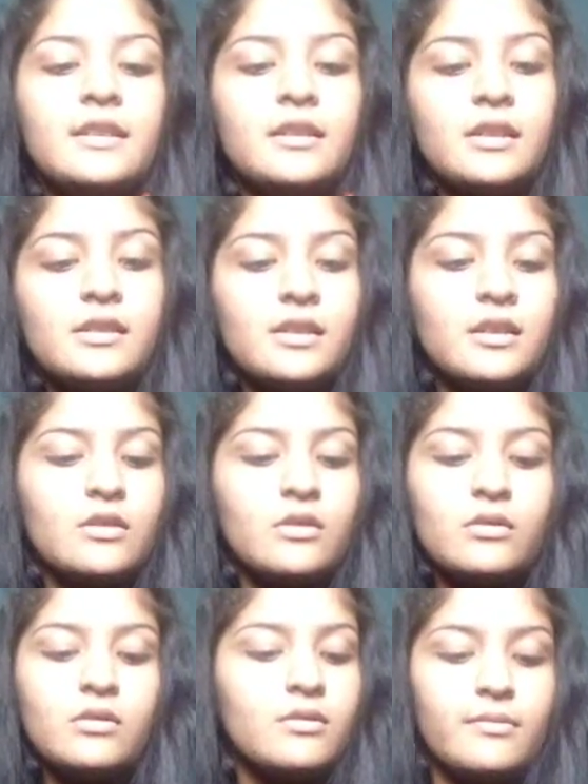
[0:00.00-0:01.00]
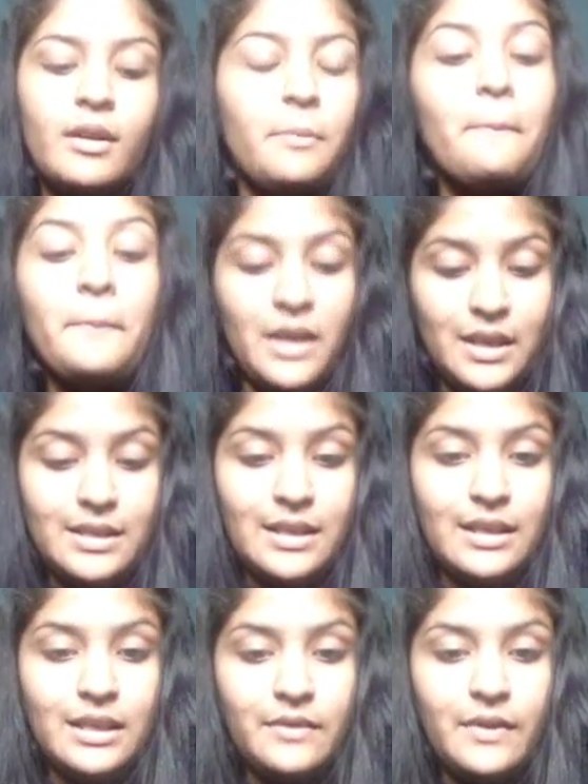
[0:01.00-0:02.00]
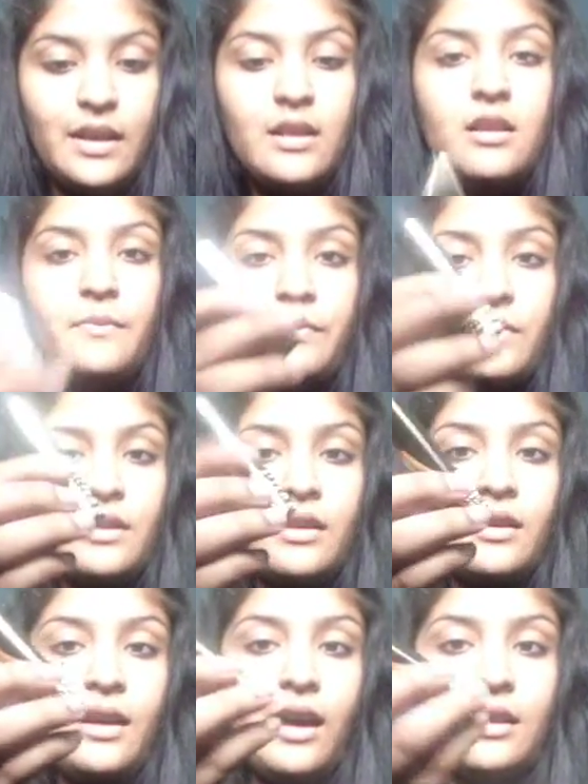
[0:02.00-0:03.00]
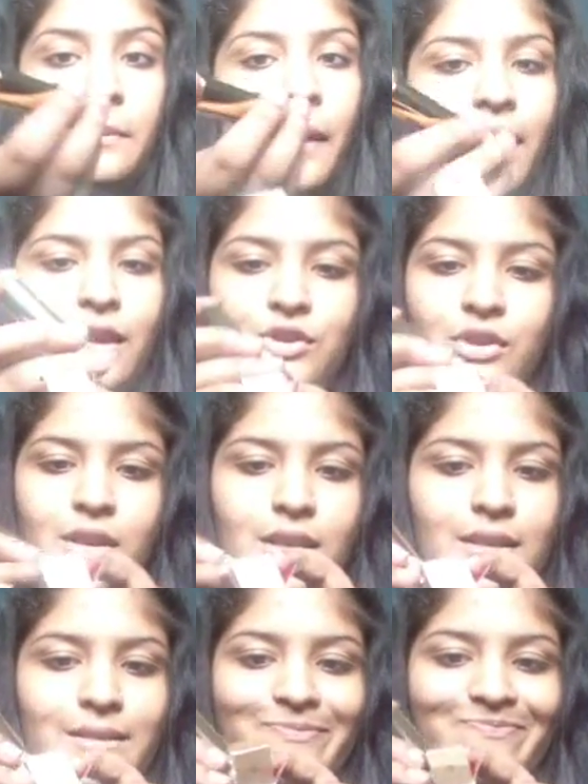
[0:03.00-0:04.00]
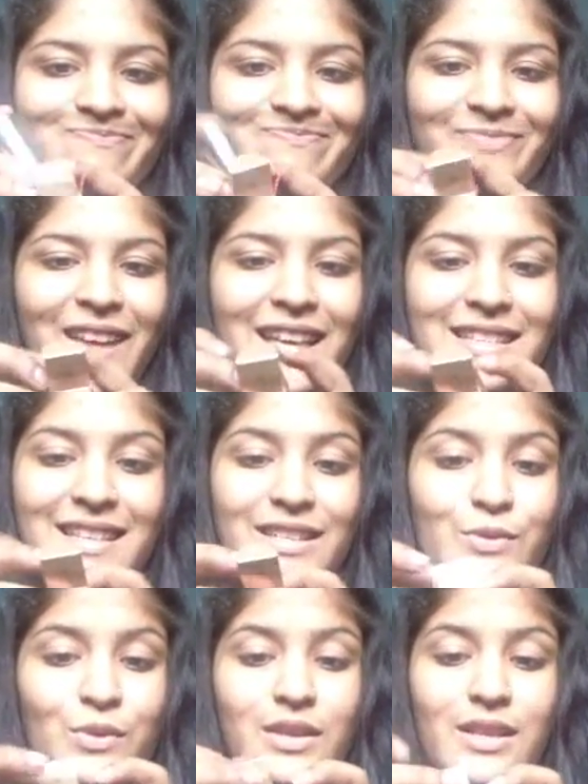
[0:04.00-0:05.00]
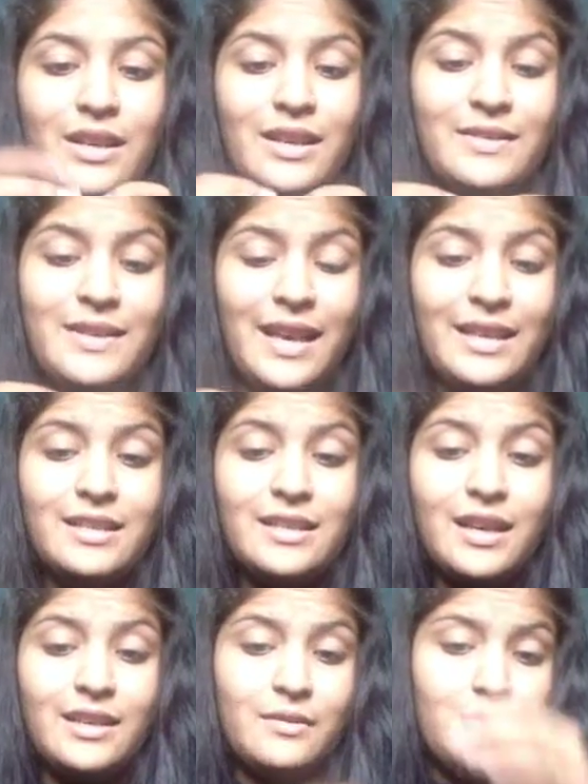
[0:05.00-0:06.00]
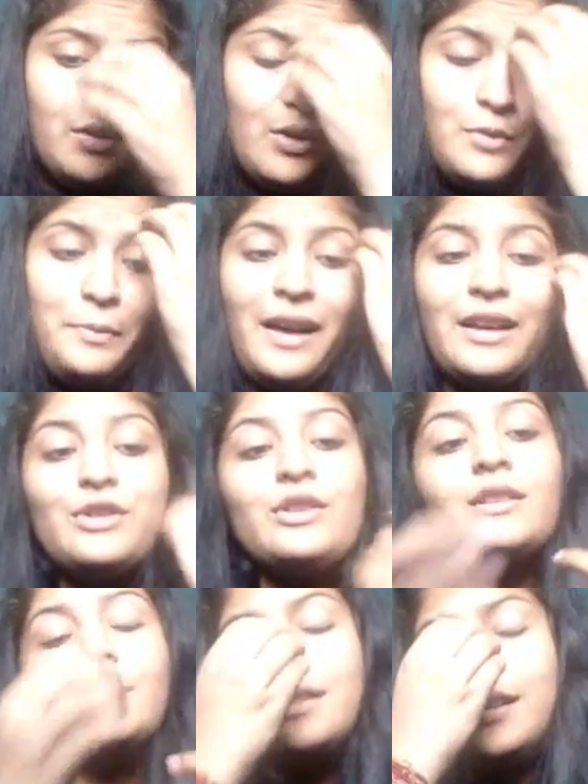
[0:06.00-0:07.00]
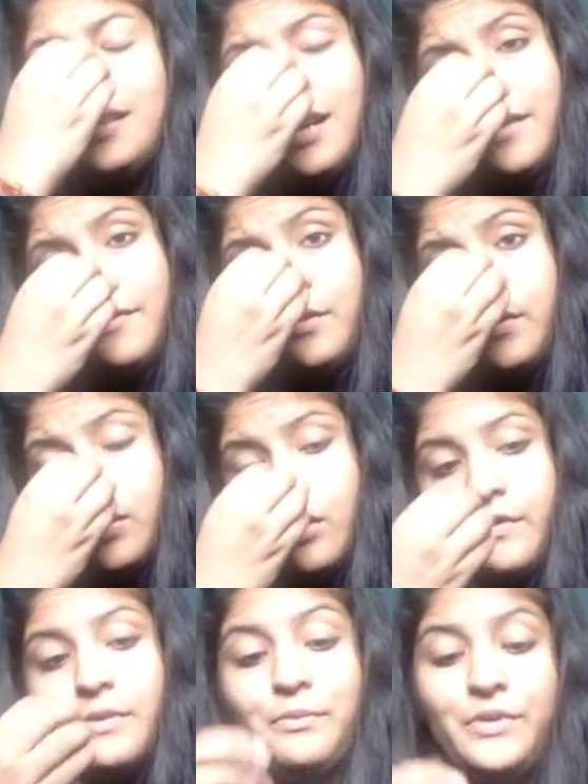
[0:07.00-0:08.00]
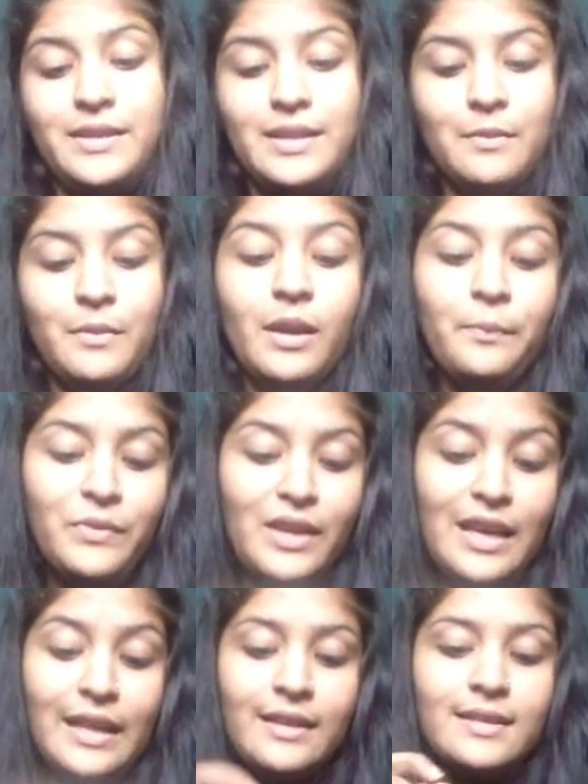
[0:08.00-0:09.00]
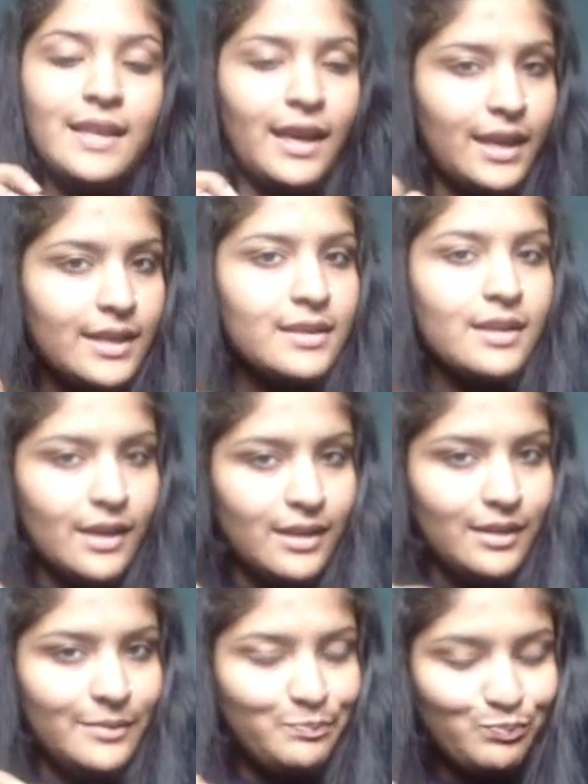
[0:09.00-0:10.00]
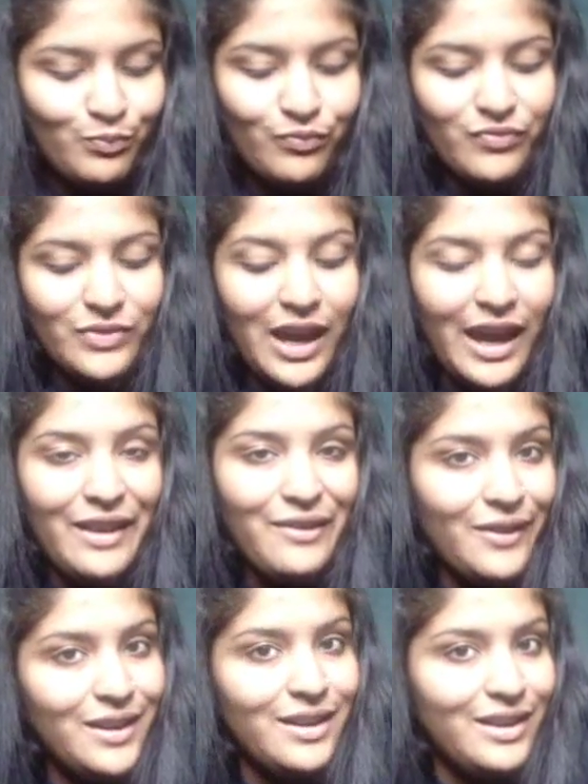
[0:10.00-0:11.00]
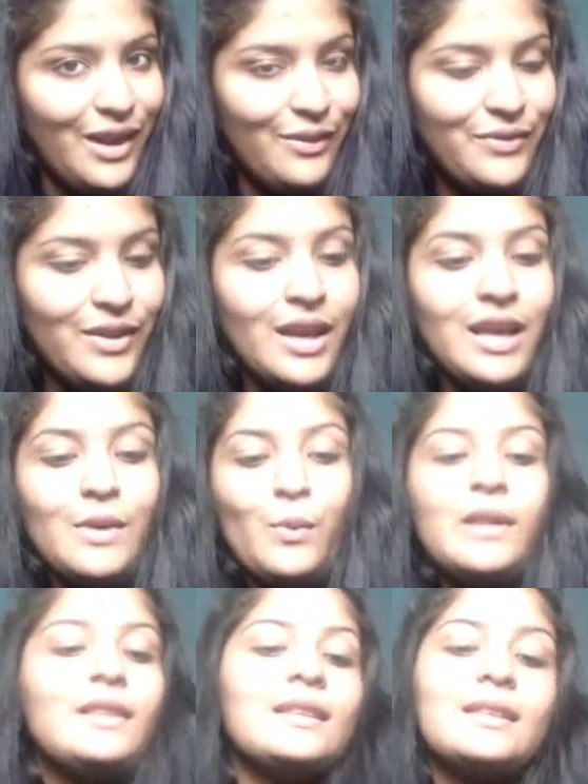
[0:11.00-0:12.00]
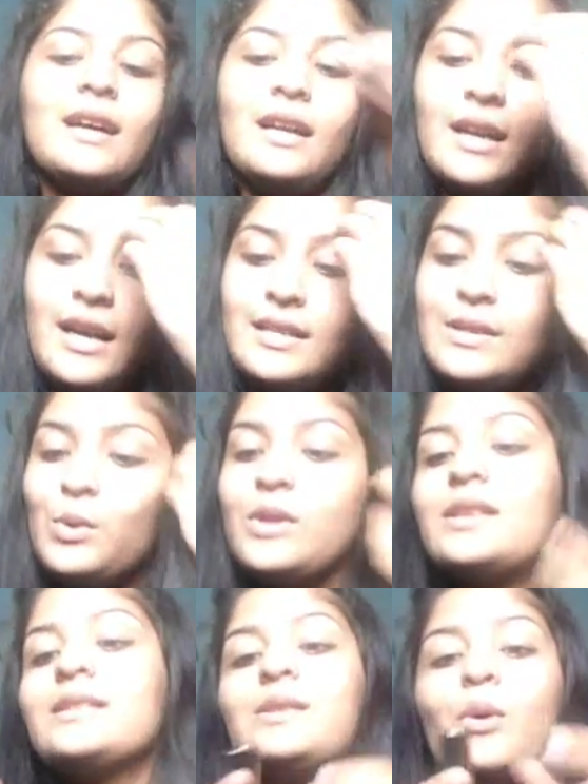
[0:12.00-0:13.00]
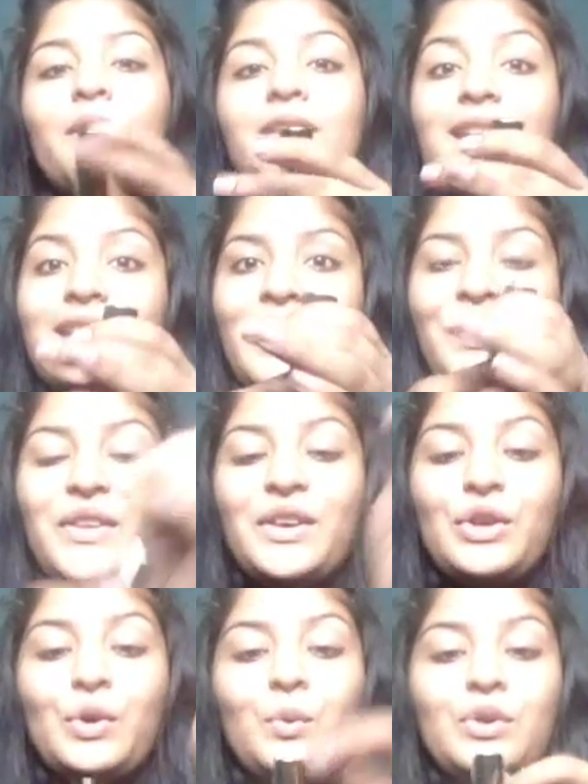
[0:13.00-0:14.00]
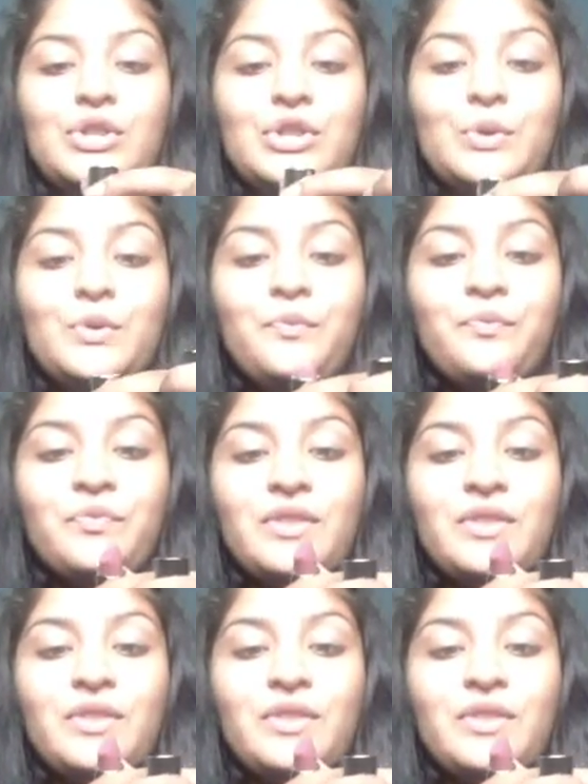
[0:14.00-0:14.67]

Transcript: Indian skin tones amazingly well, and the packaging is, as I told, said that good packaging does half the work of impressing me. The second color, I fell in love with this color as soon as I saw it, and I think you would too.